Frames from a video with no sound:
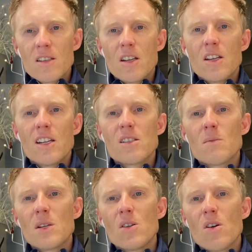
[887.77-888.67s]
and it needs to
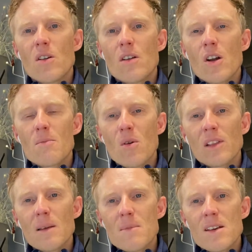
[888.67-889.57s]
be done on a
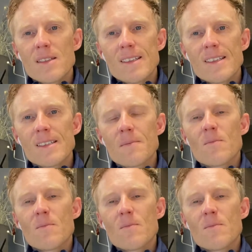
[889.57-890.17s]
monthly basis